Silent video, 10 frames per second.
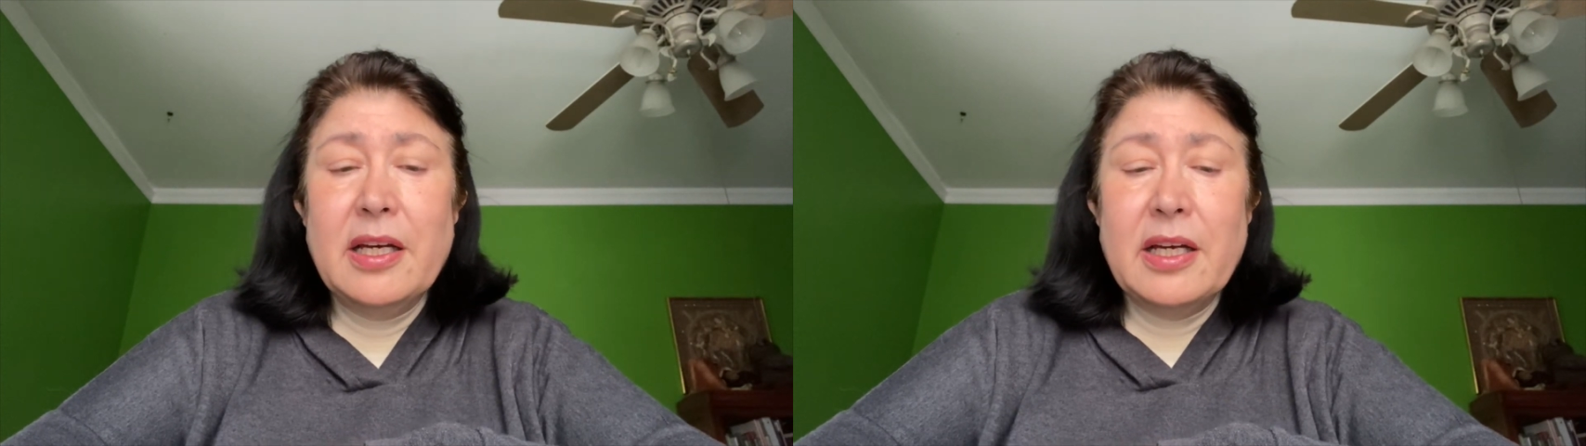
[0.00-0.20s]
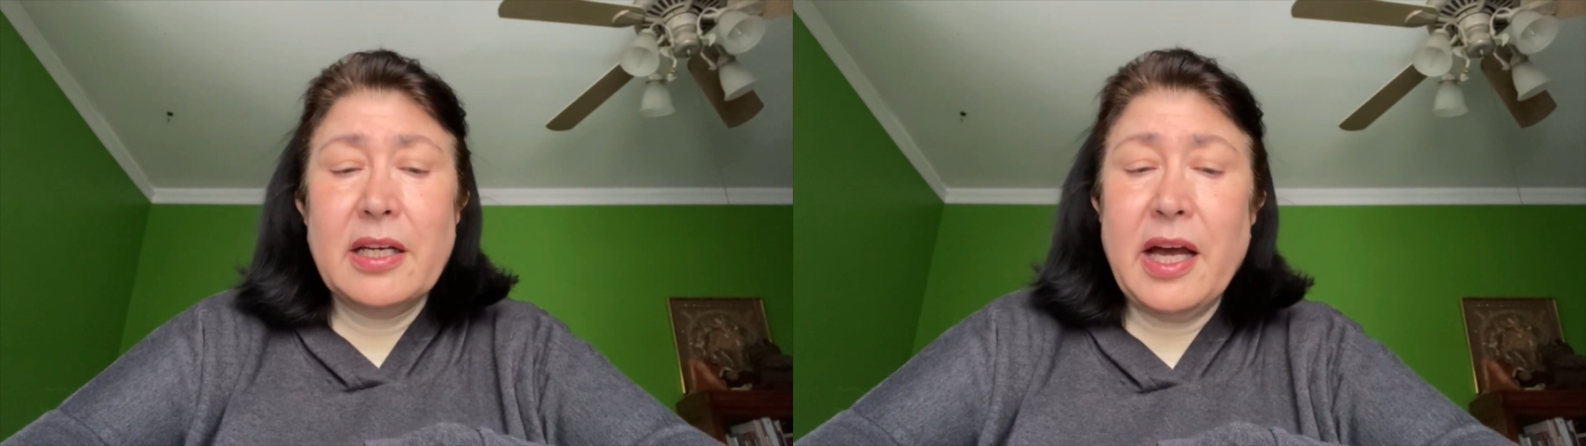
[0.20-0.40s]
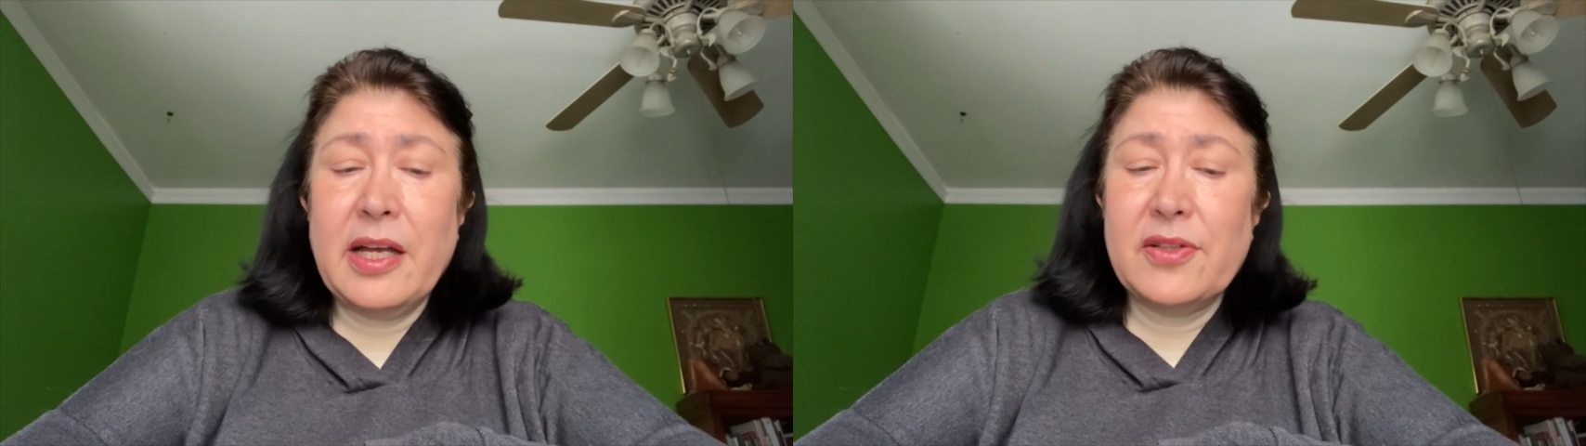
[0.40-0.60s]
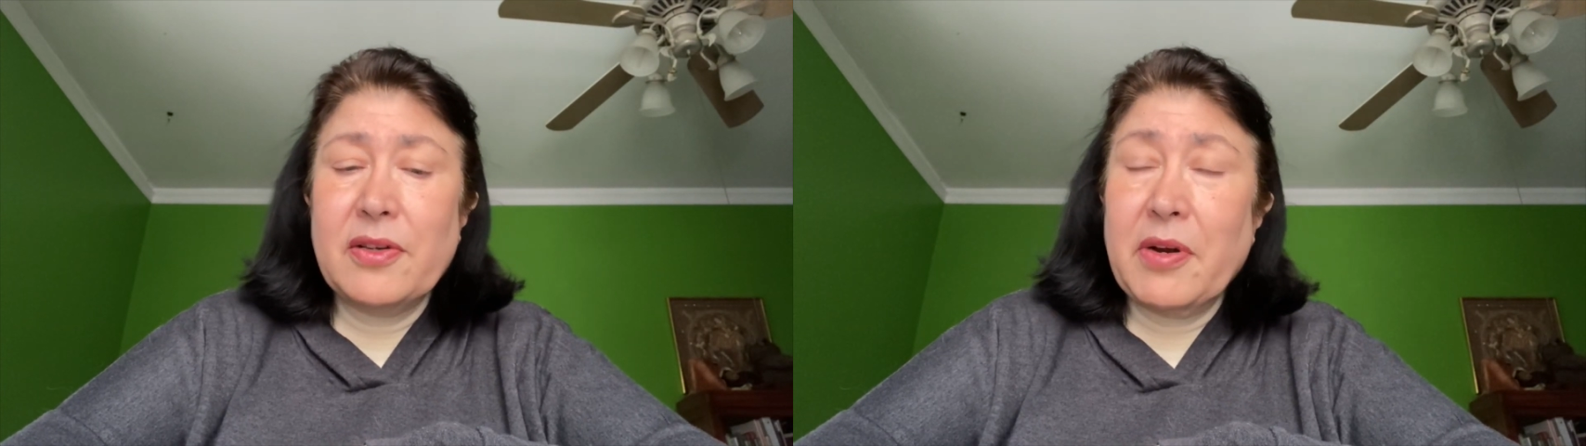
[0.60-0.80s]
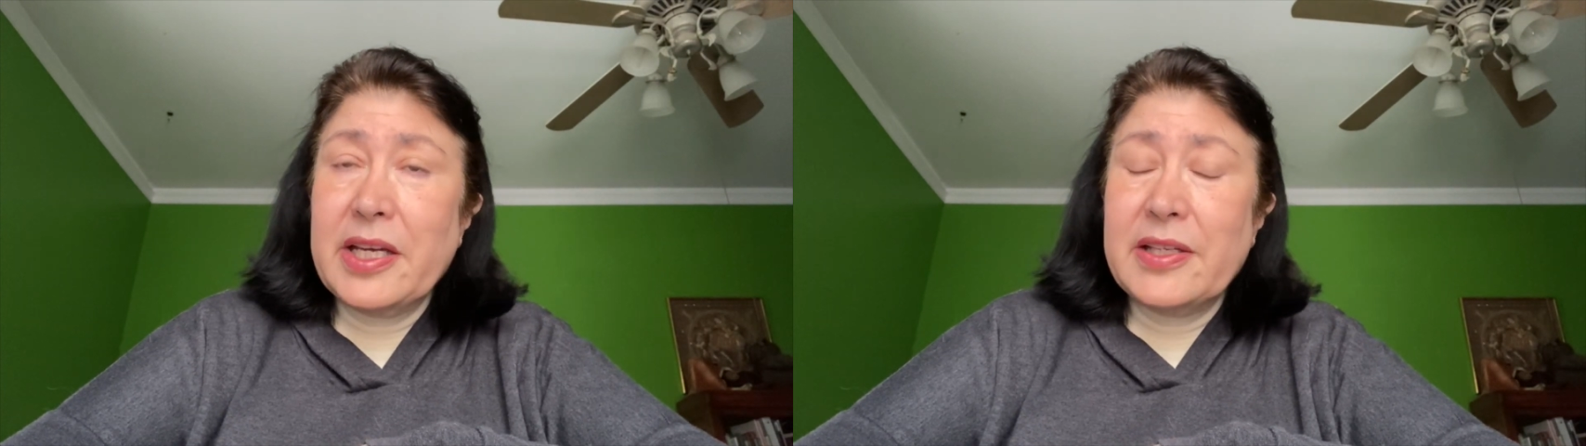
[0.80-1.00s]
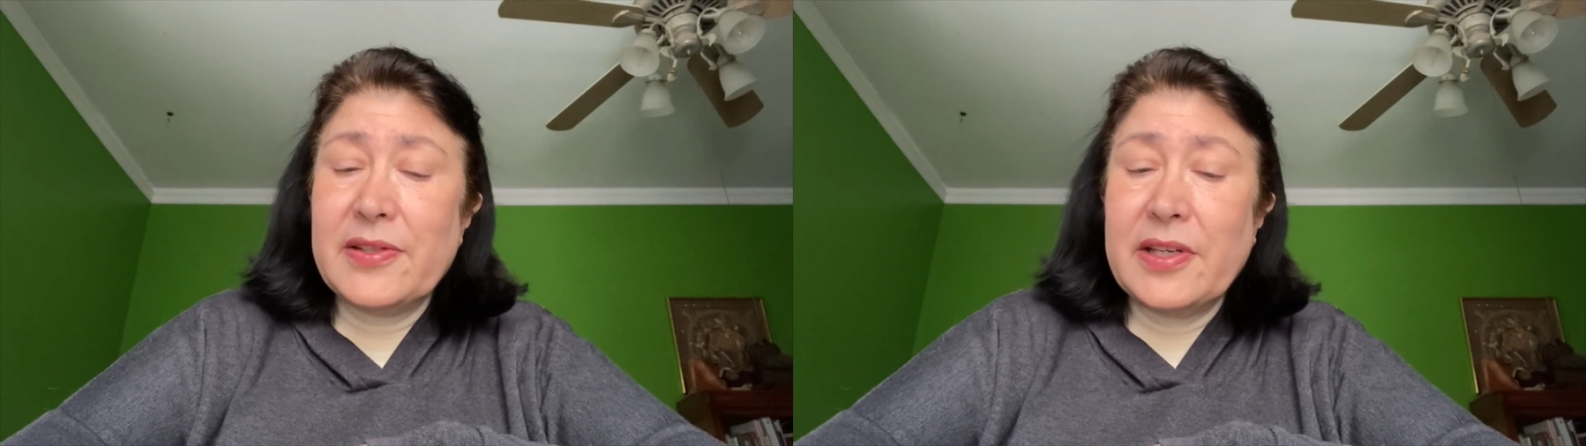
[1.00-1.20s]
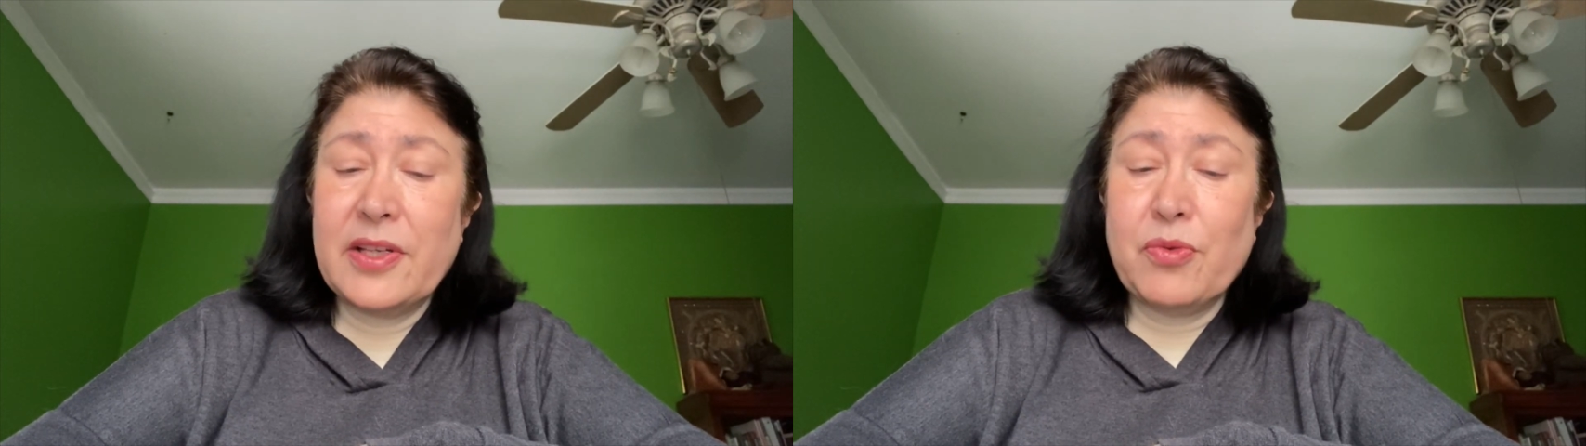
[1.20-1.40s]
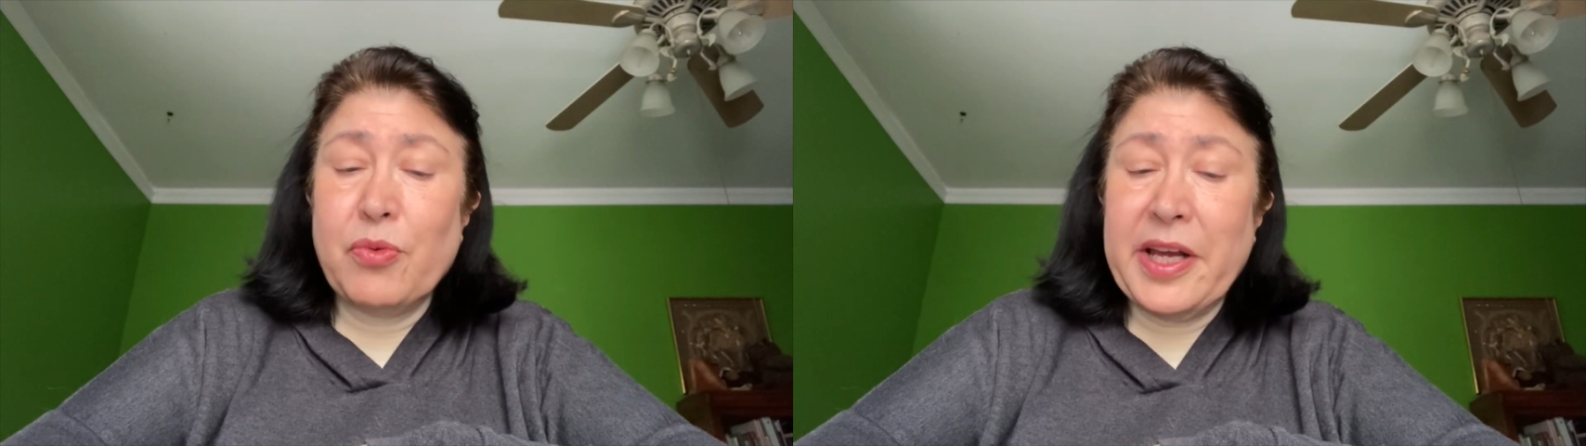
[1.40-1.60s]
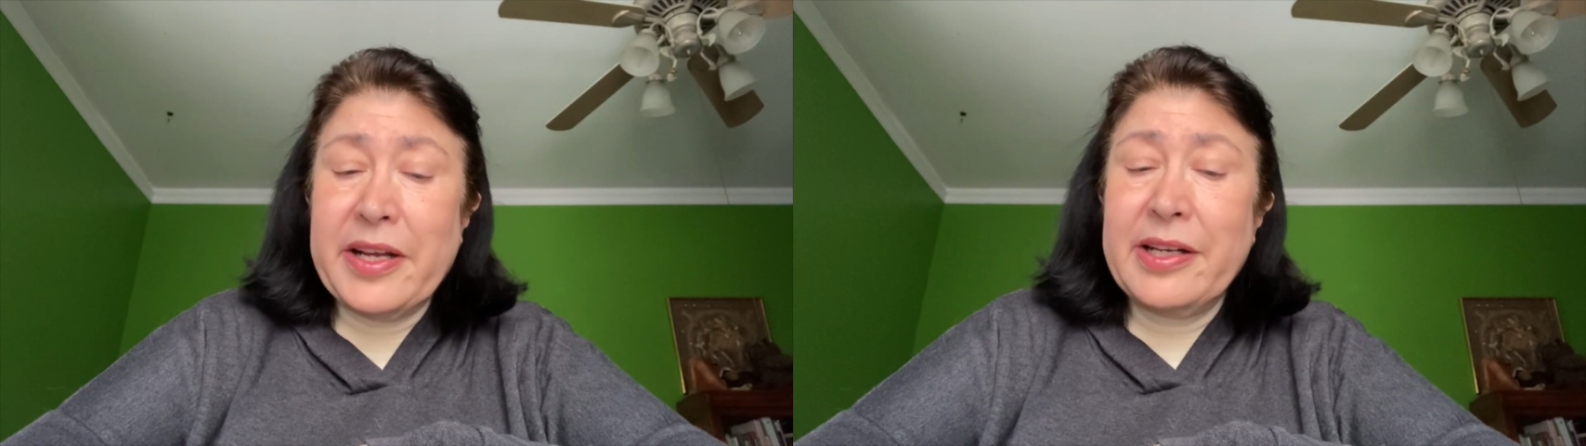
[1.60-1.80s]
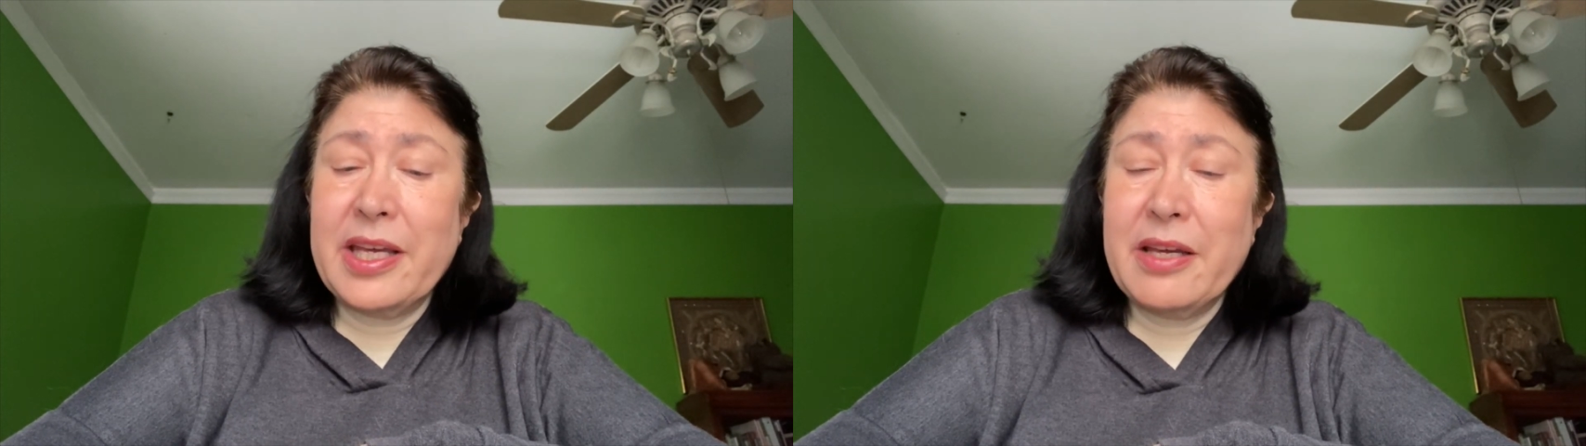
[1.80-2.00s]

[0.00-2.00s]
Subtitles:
God's grace is readily